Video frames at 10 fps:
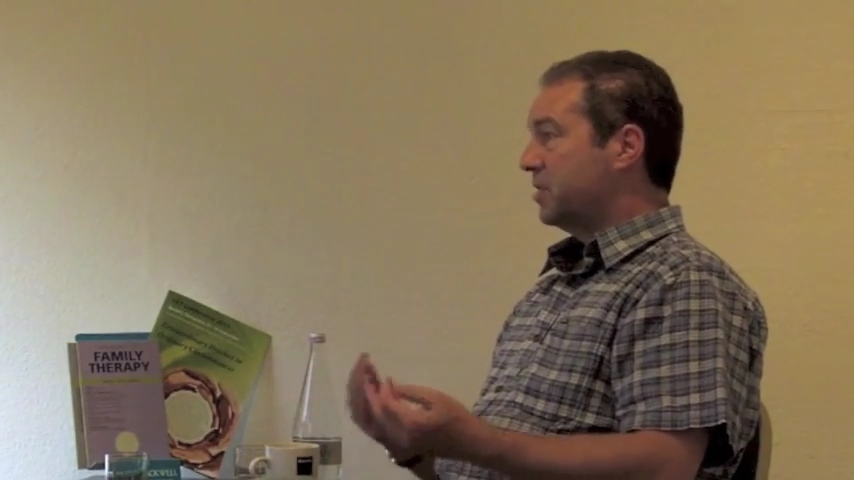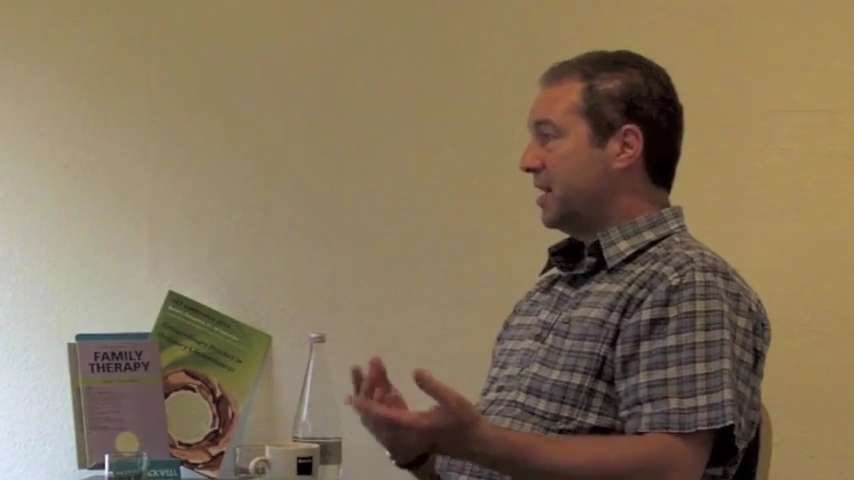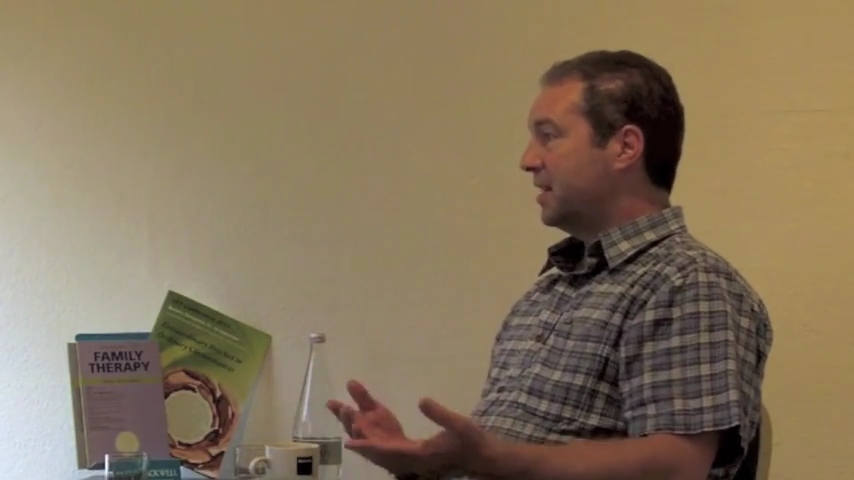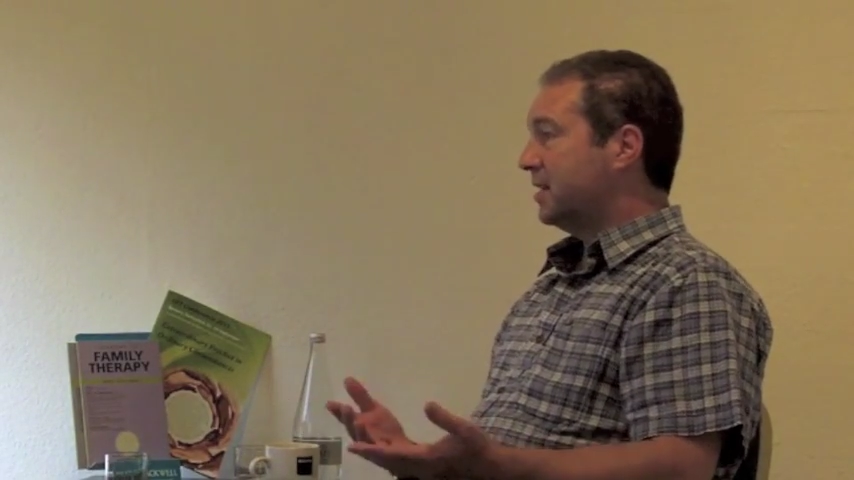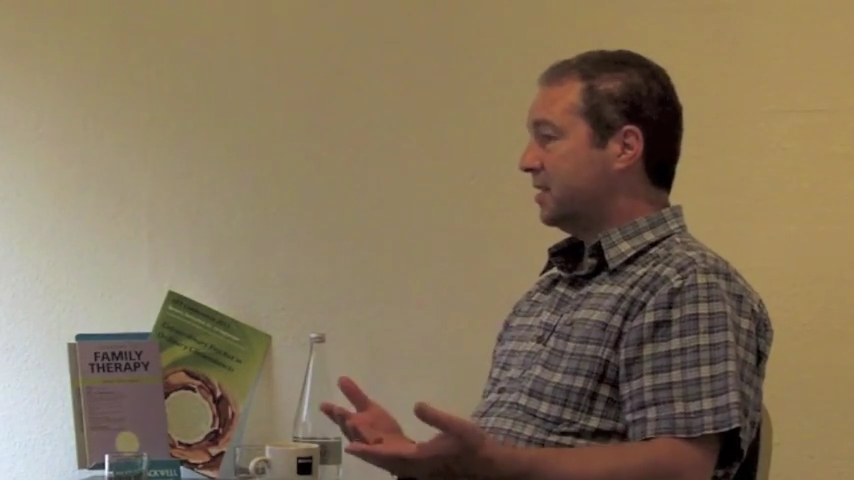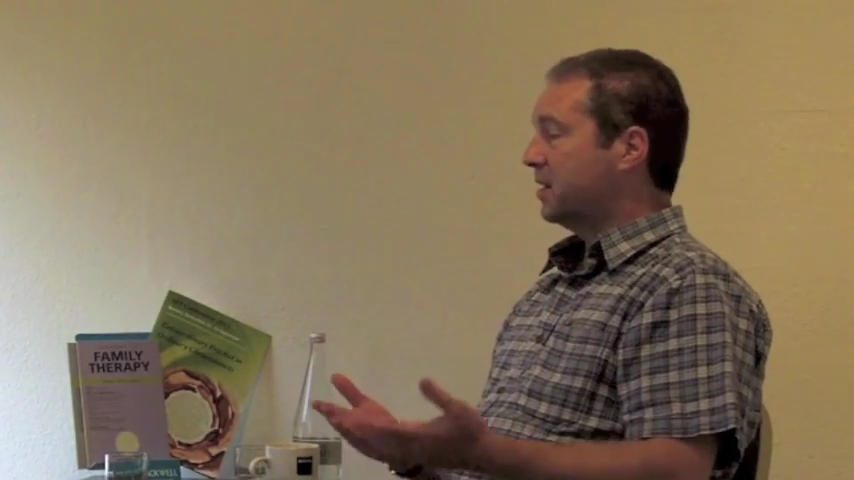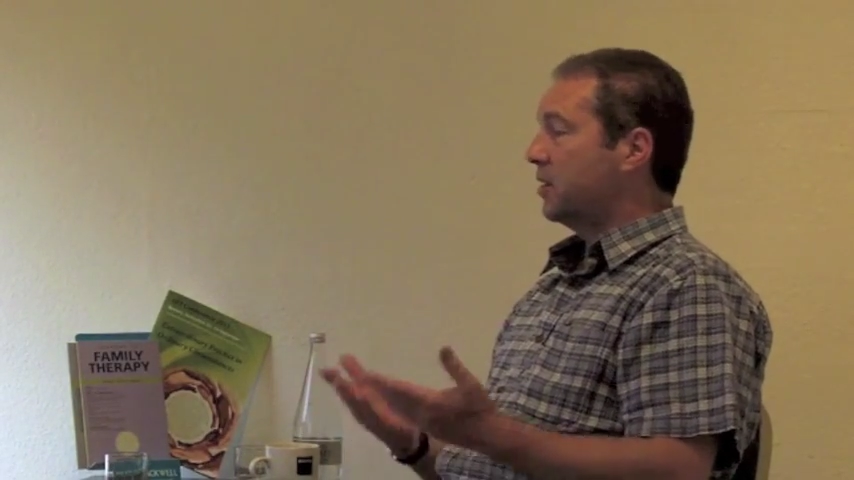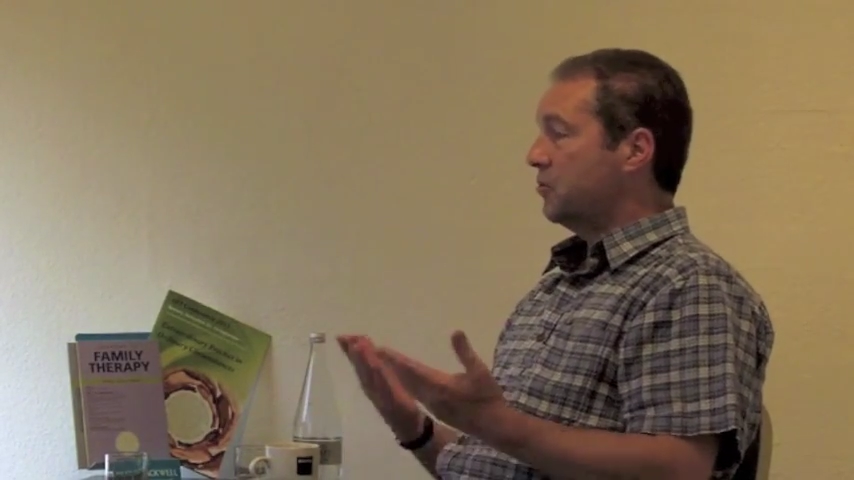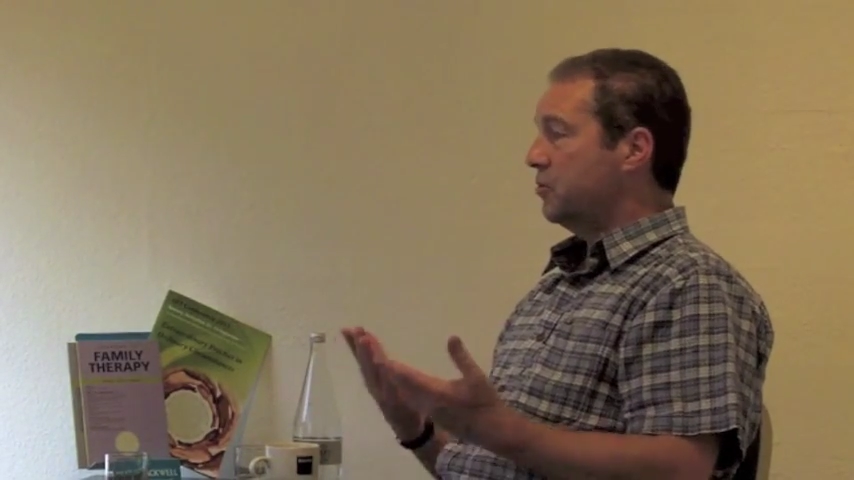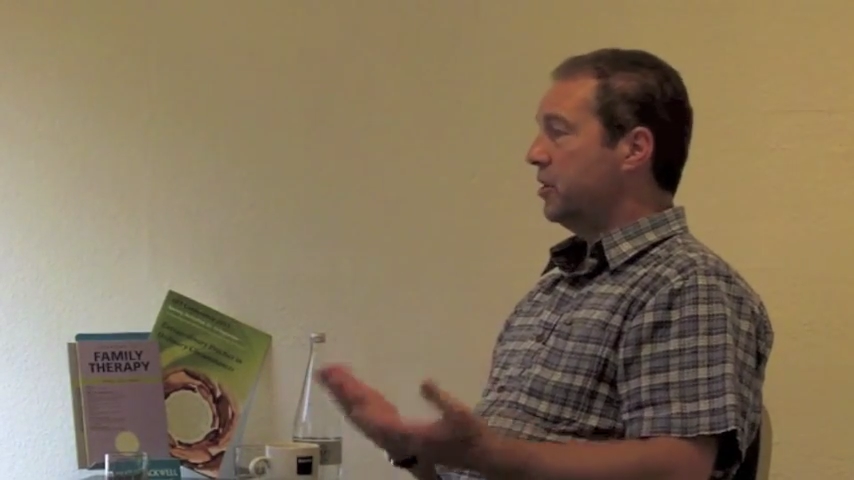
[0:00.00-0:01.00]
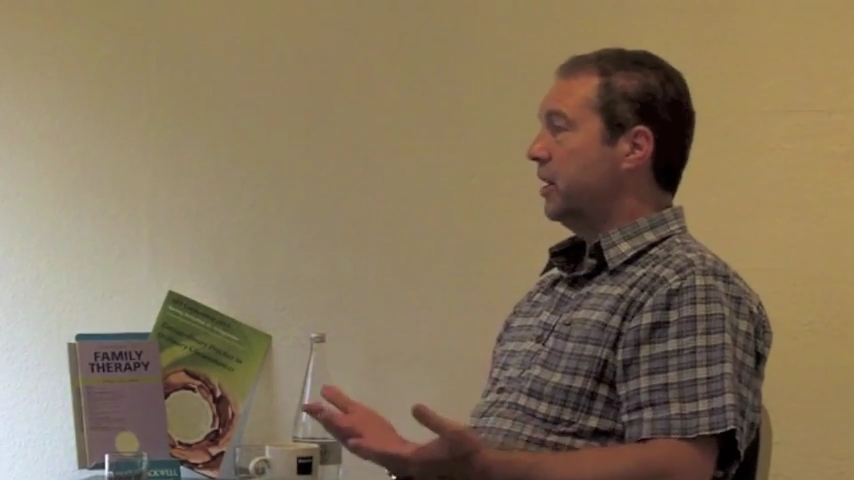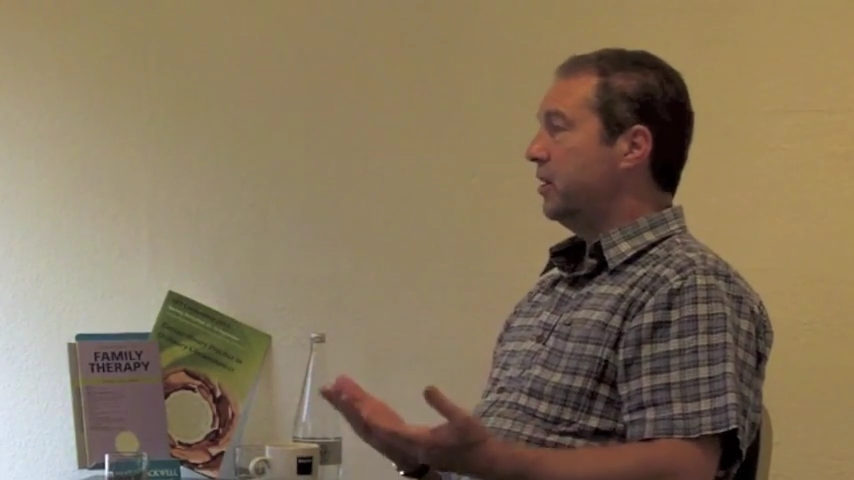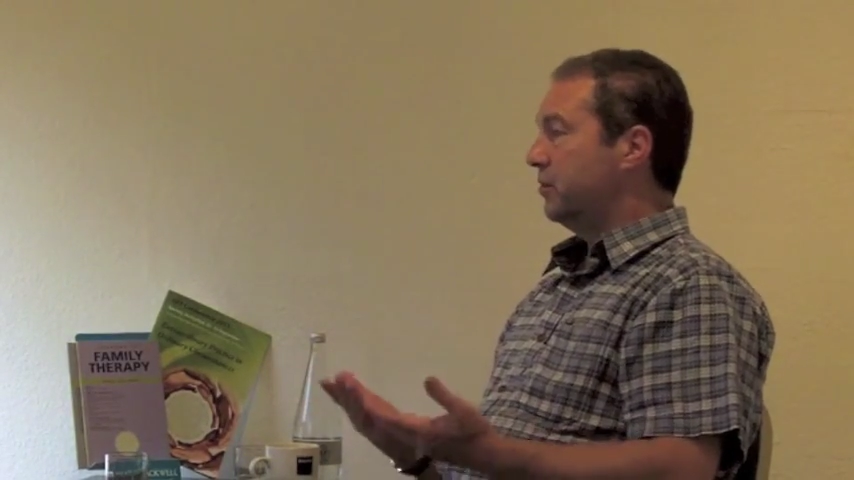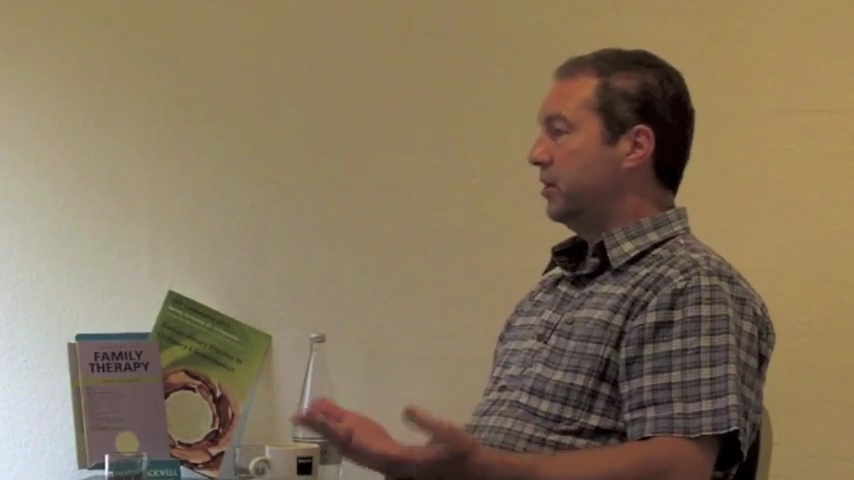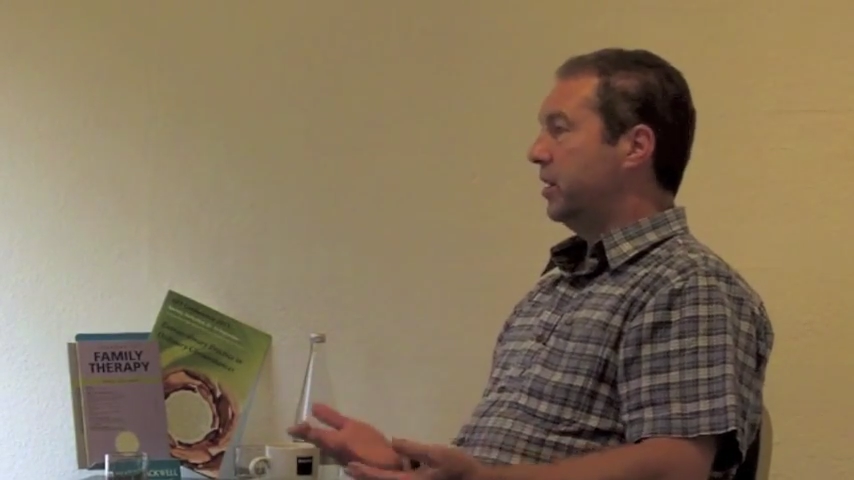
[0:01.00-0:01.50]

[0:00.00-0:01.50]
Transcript: presenters can really,